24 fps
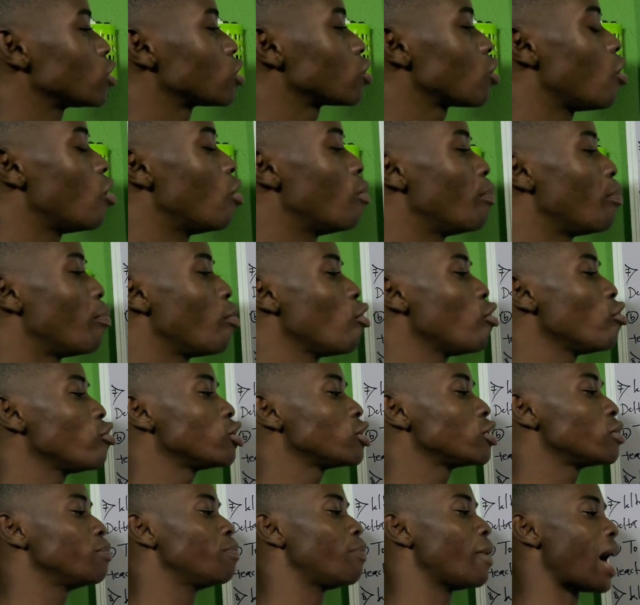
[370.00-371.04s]
was
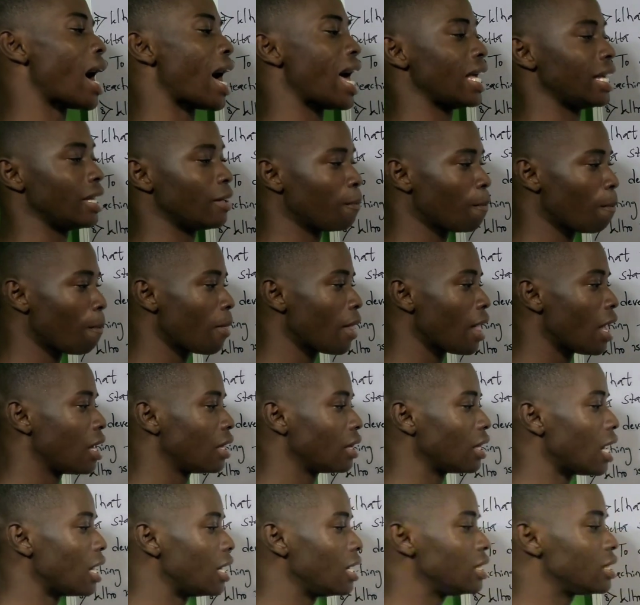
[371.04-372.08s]
composed by,
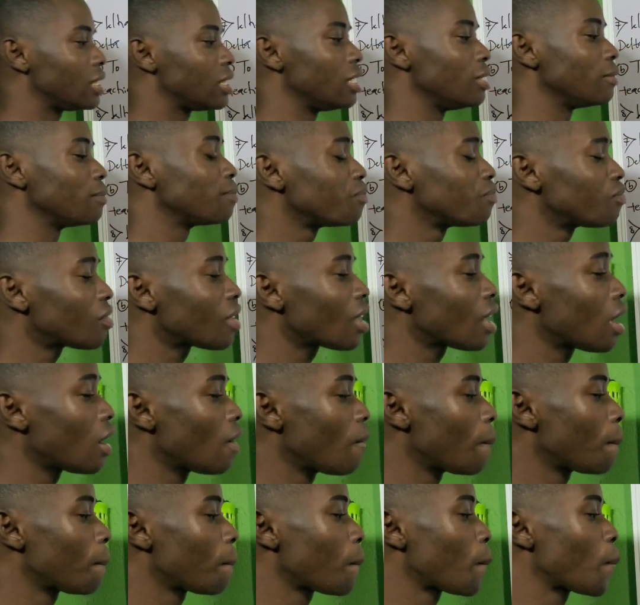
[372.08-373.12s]
now listen,
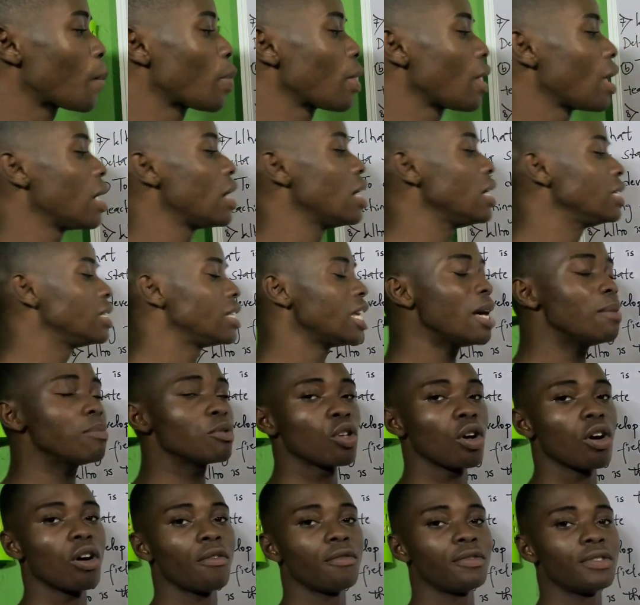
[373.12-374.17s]
in
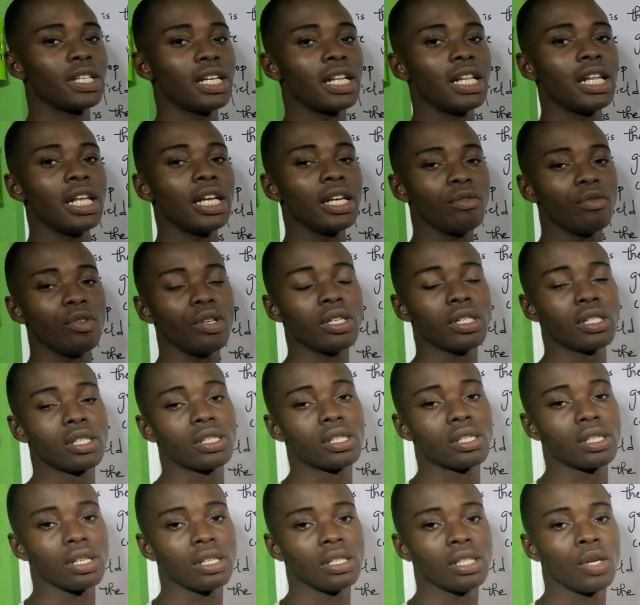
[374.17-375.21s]
terms of the
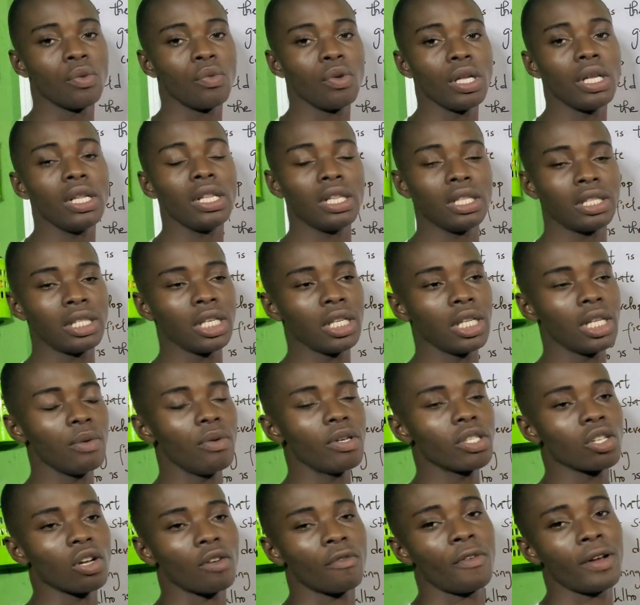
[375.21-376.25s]
lyrics, the
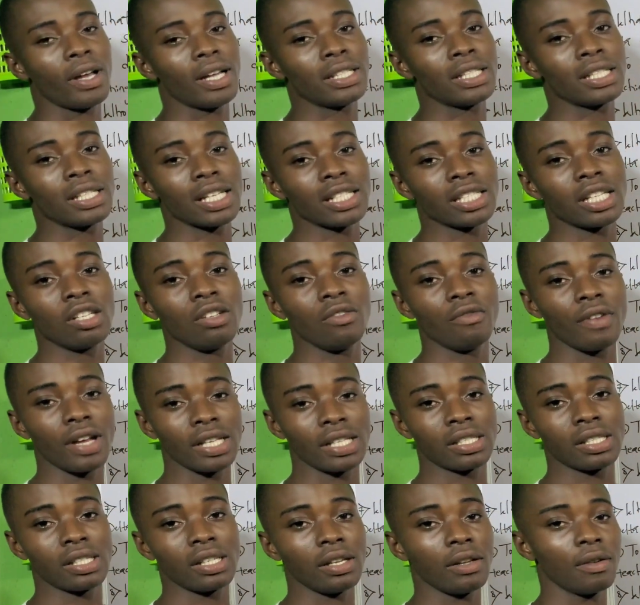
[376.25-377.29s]
lyrics of the Delta State
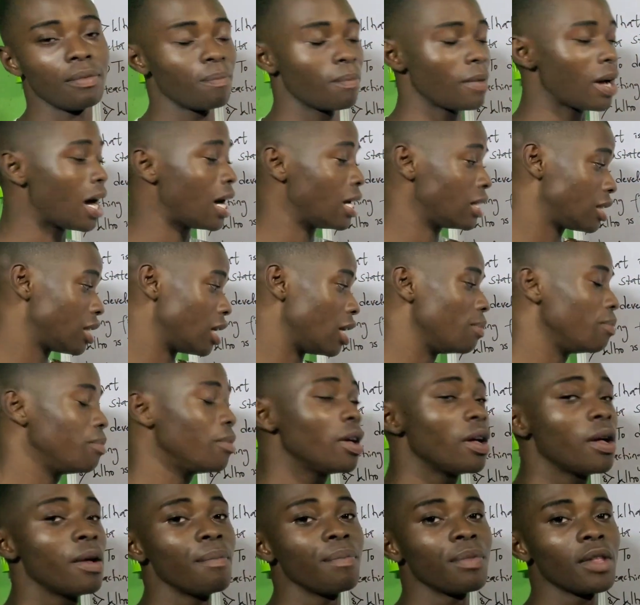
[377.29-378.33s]
University
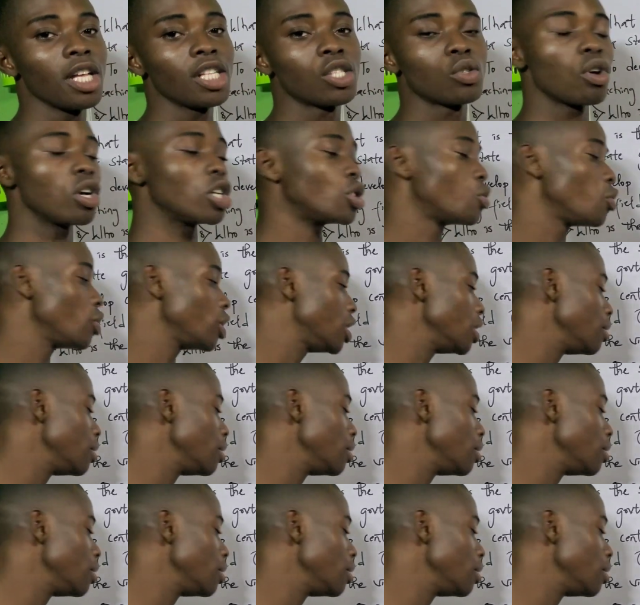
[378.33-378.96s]
anthem, it was